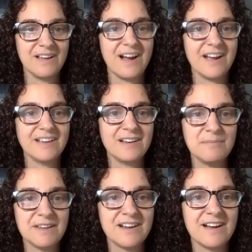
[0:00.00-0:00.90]
I
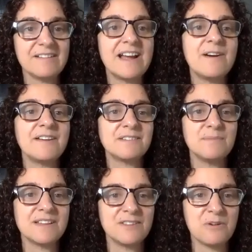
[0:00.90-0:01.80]
come in, now I have to
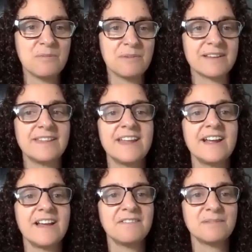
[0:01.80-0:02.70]
make the oat milk, and then I
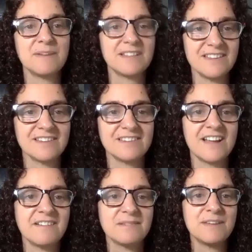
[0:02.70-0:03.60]
have to make this, and I
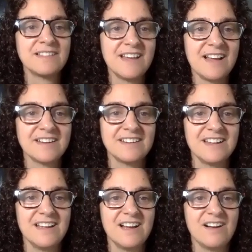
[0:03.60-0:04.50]
have to make that, and
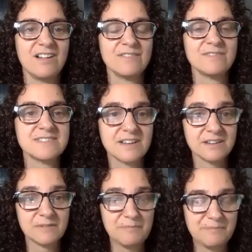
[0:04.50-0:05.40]
all of a
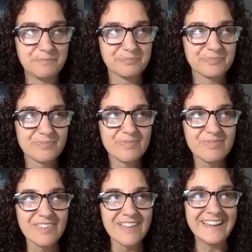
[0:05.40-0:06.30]
sudden,
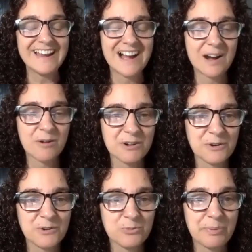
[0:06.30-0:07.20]
an hour
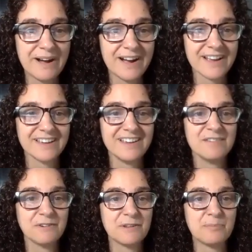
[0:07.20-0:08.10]
goes by
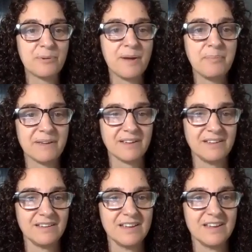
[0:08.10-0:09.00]
for the prepping,